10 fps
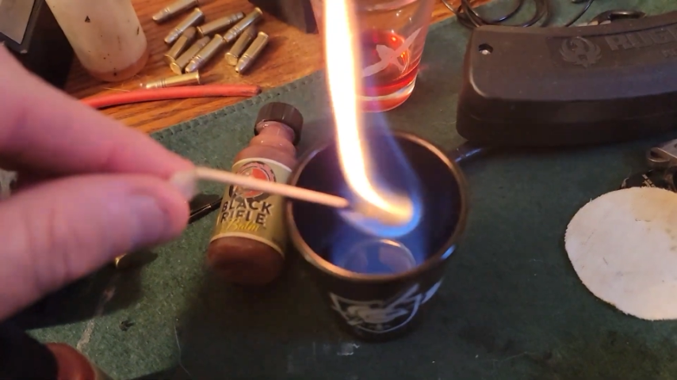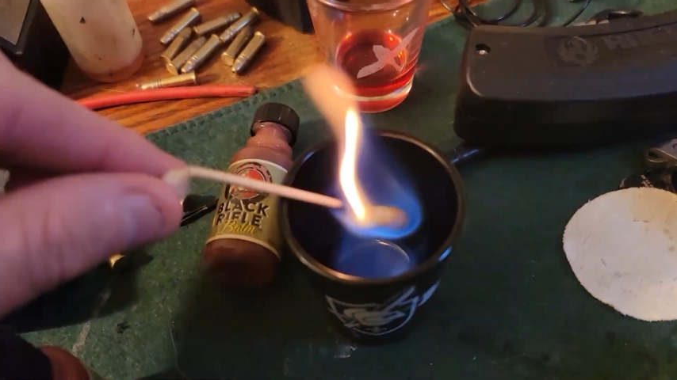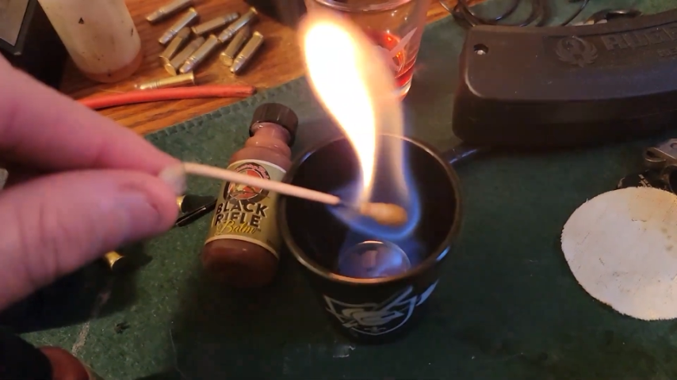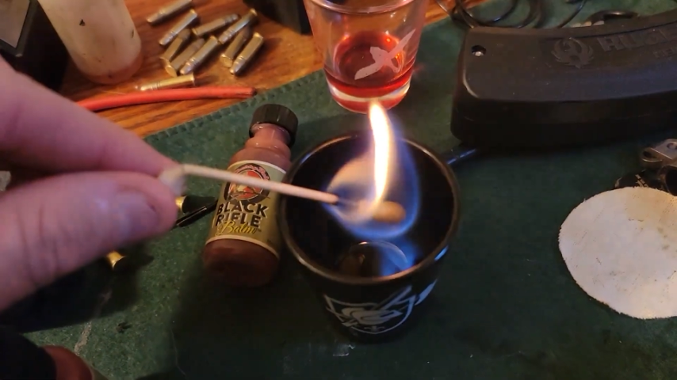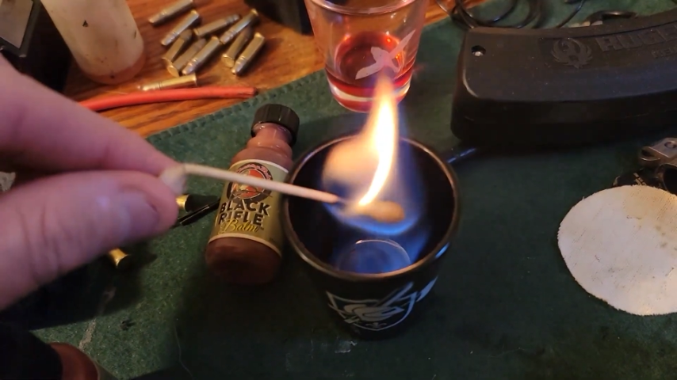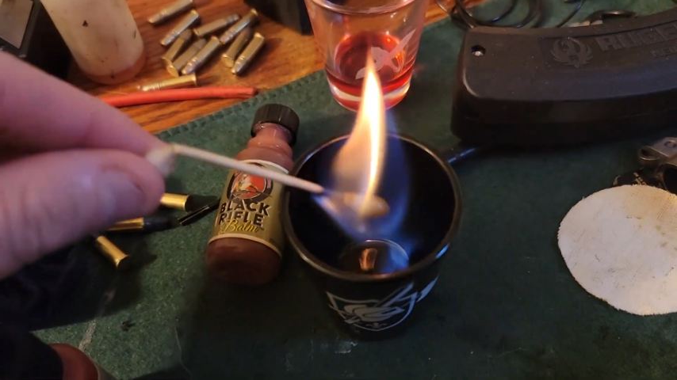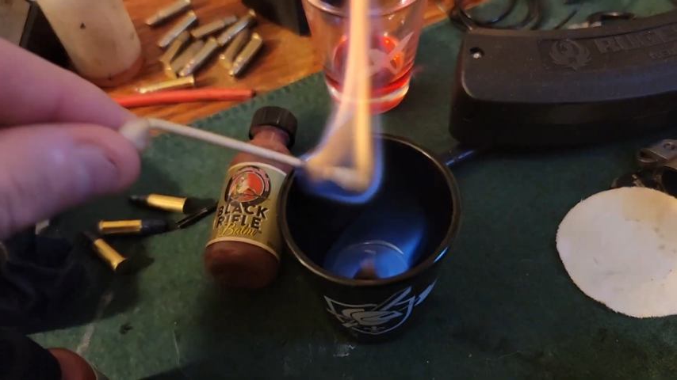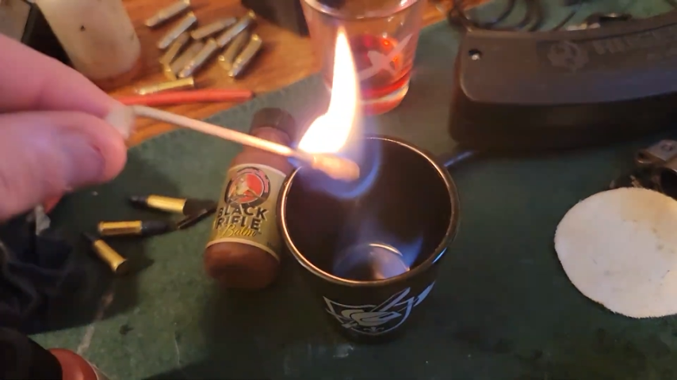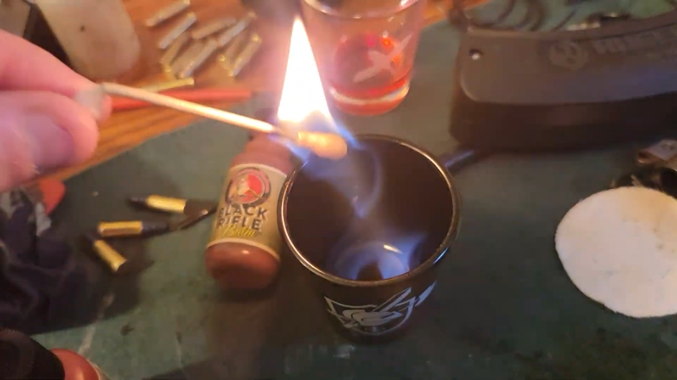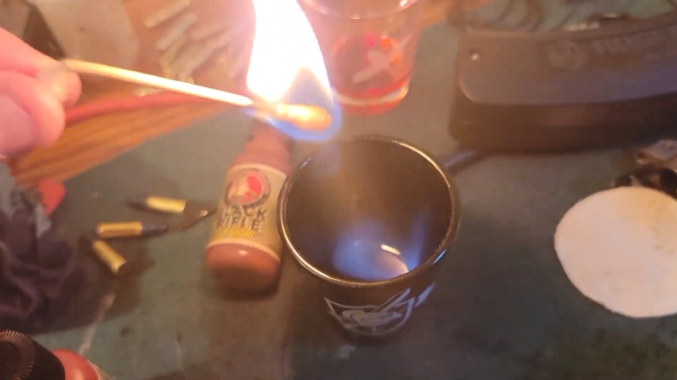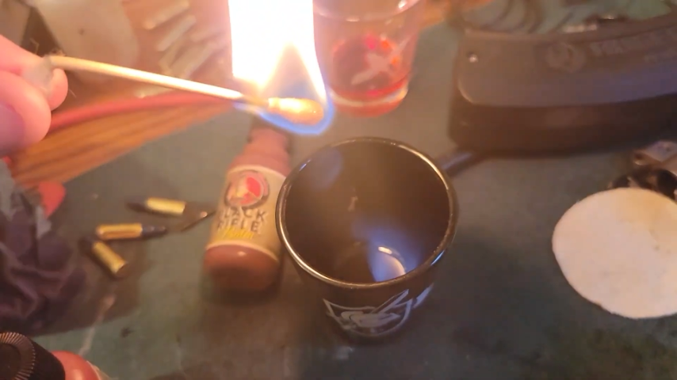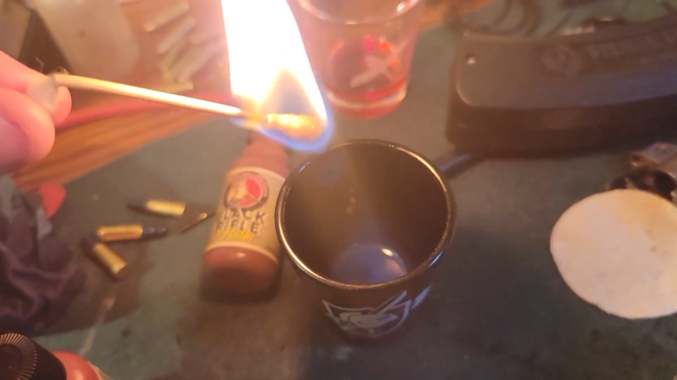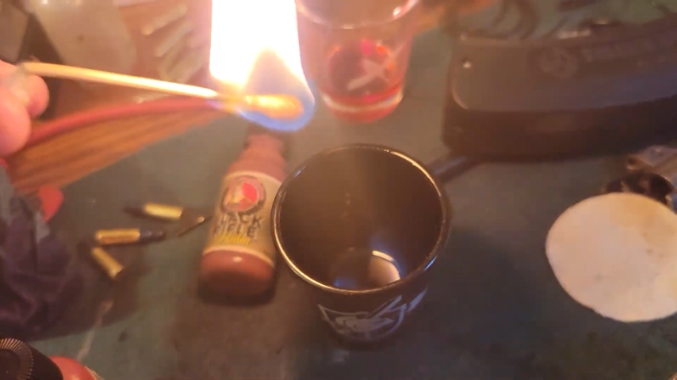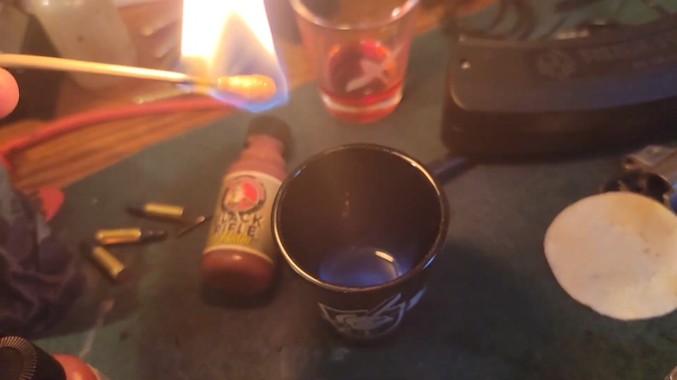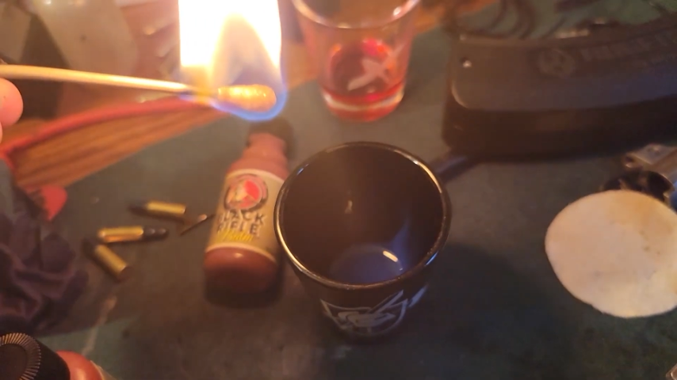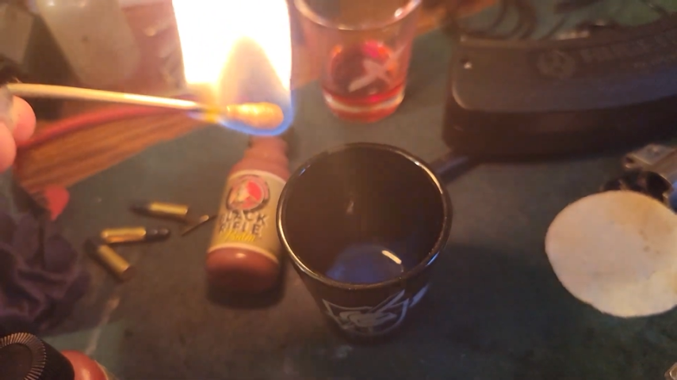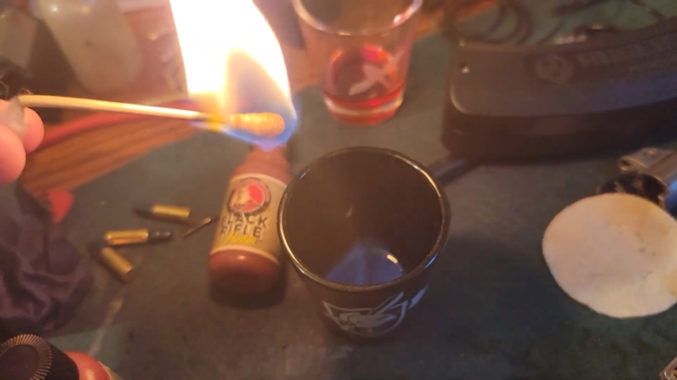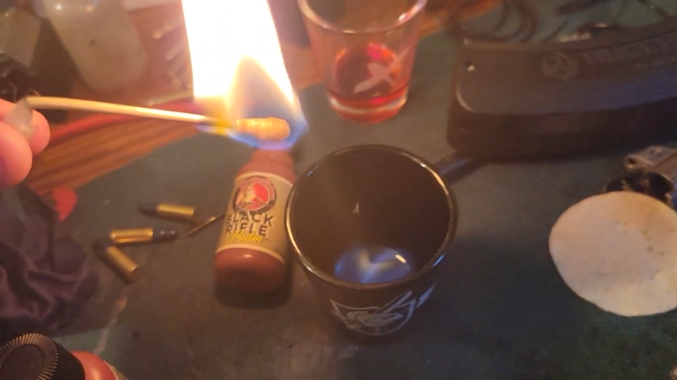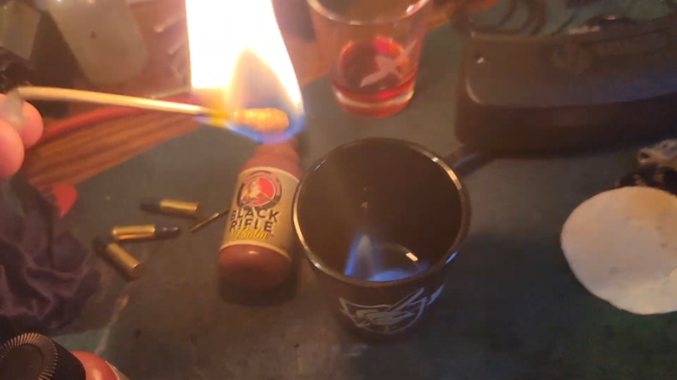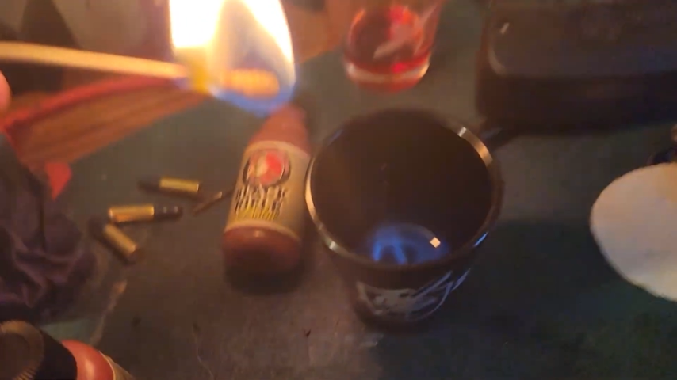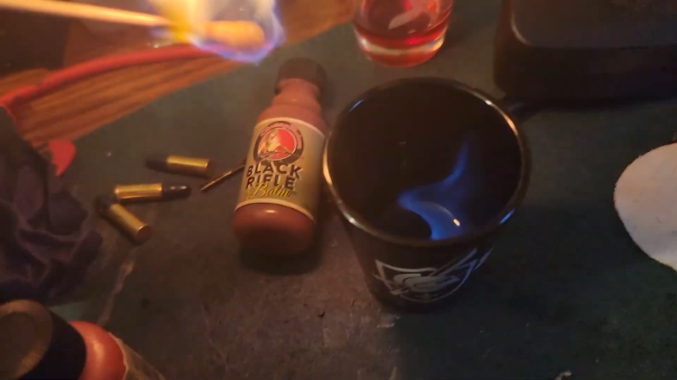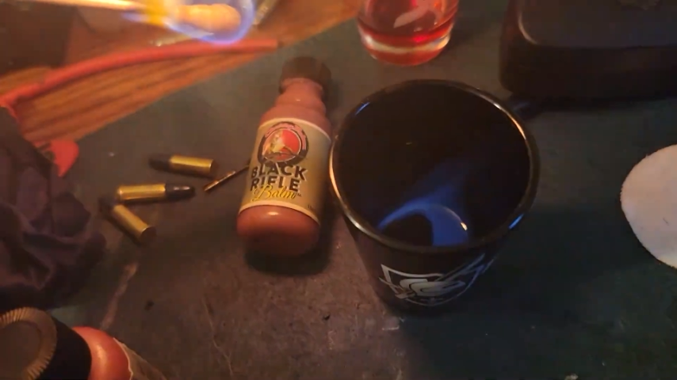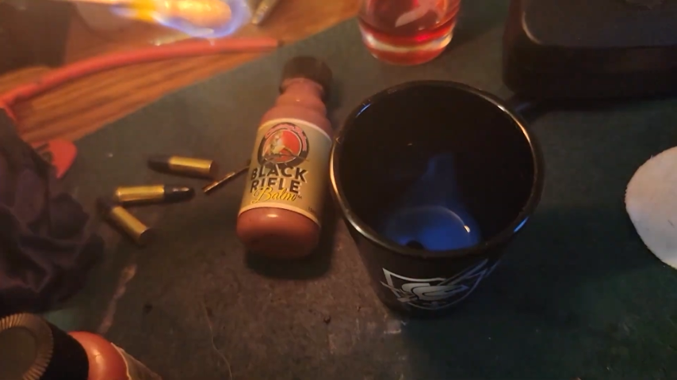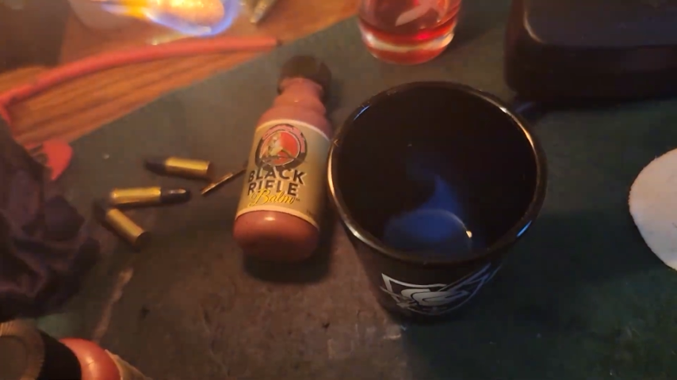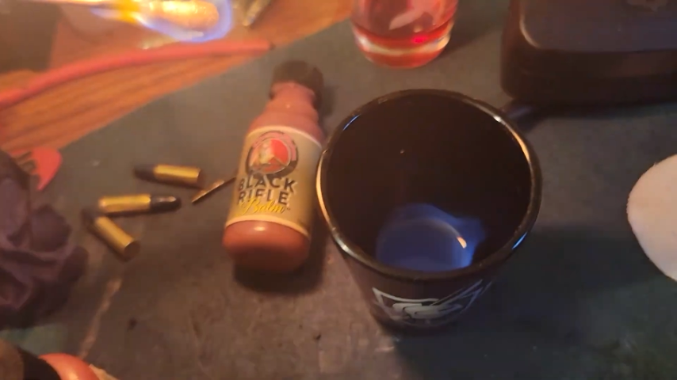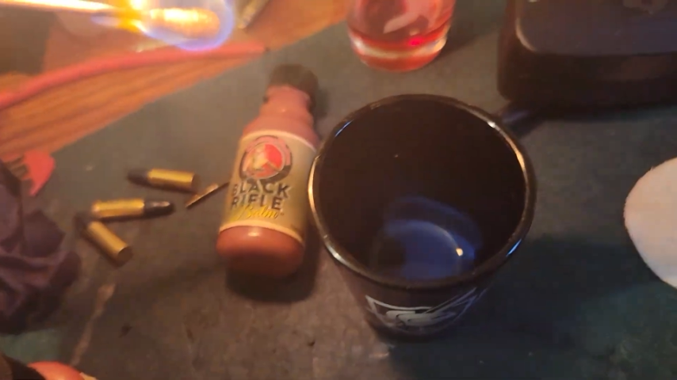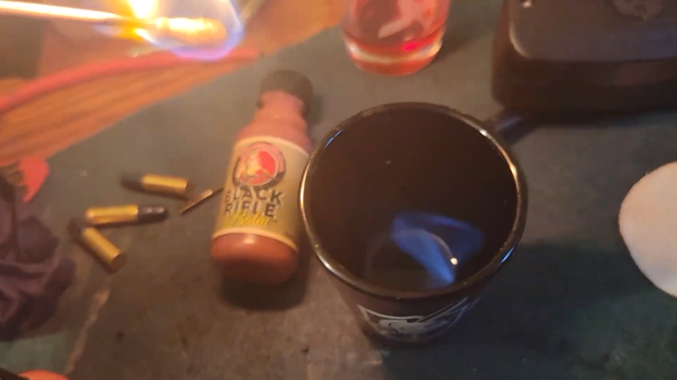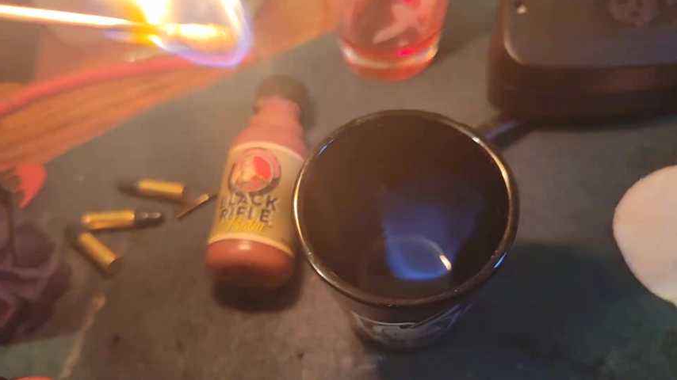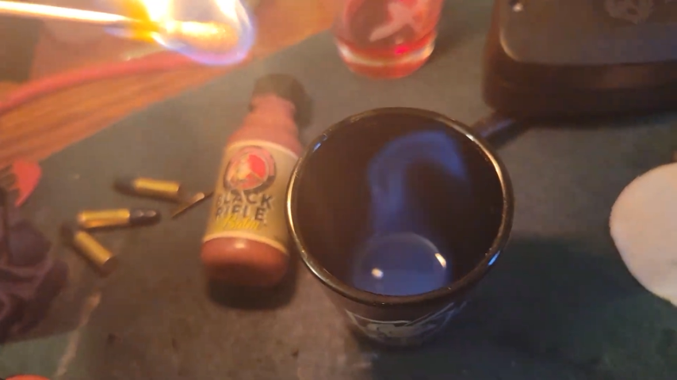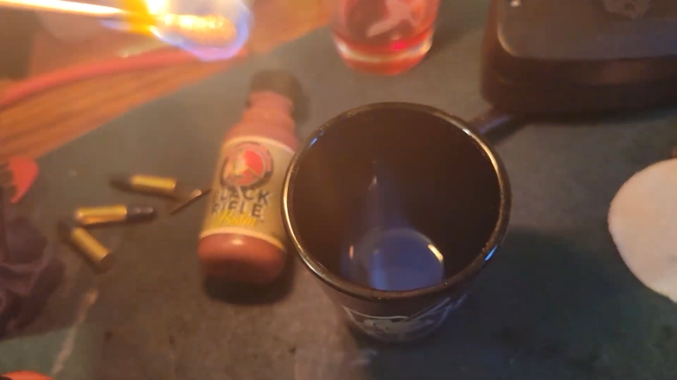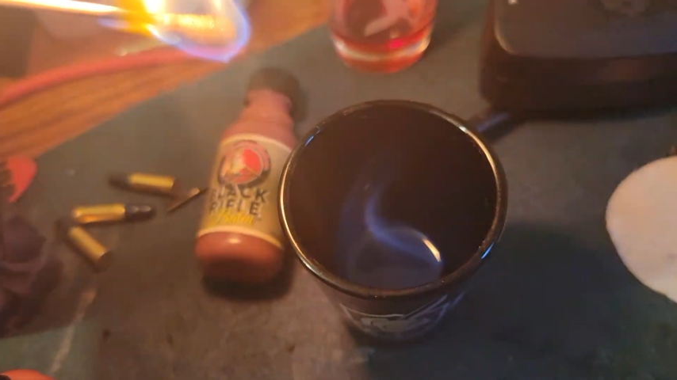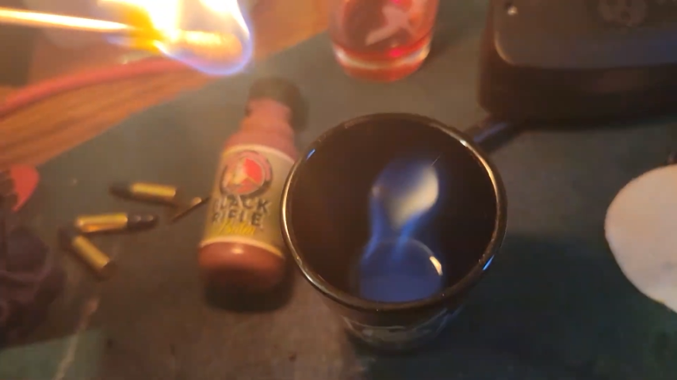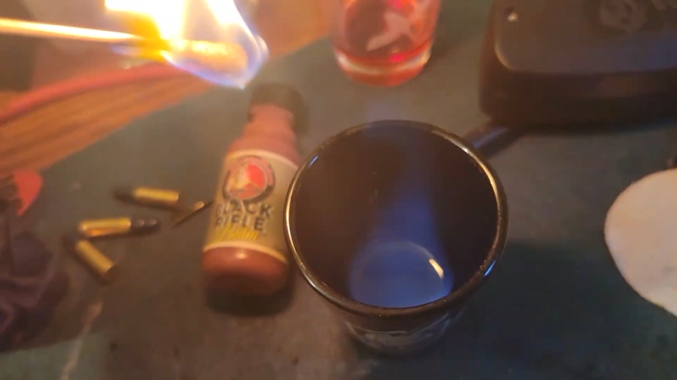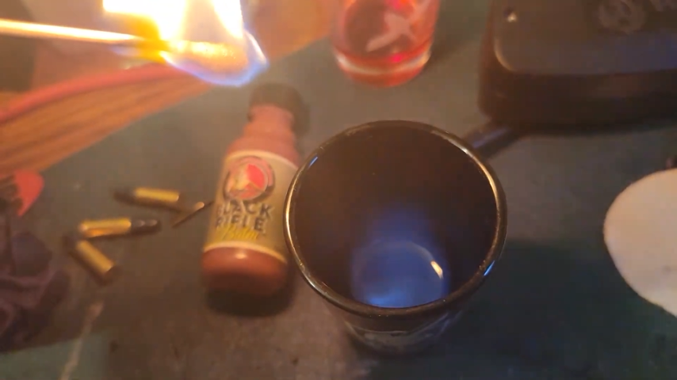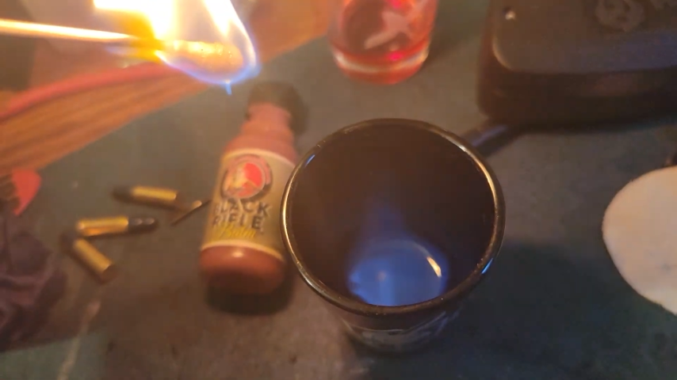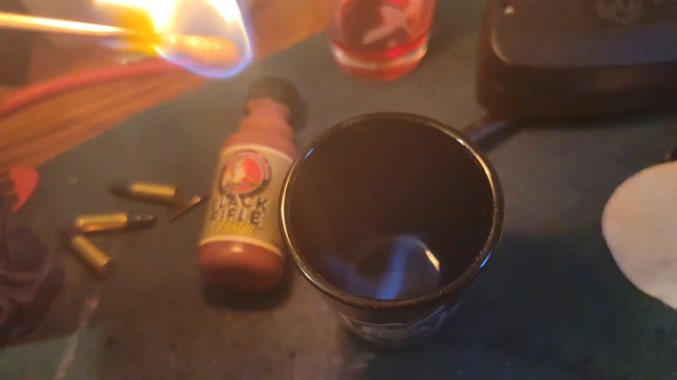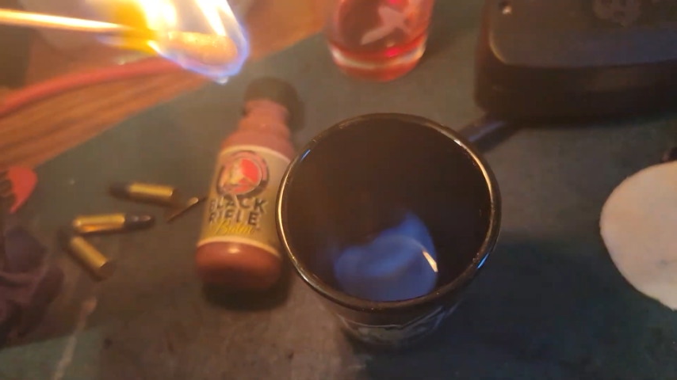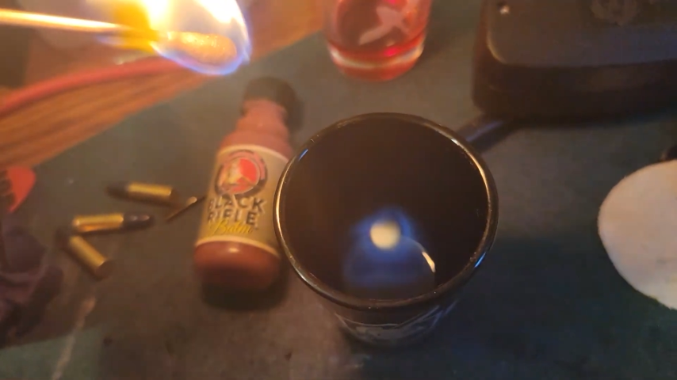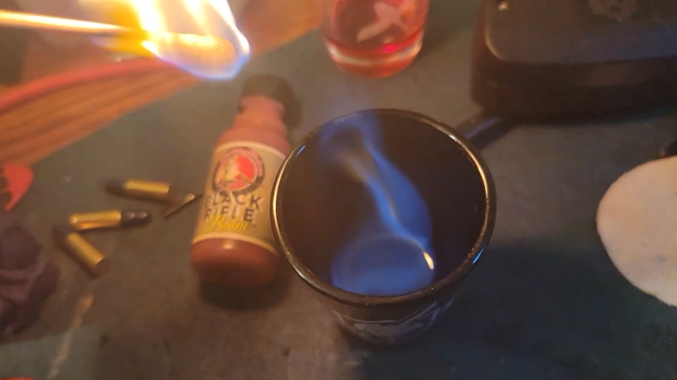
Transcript: (no speaker visible)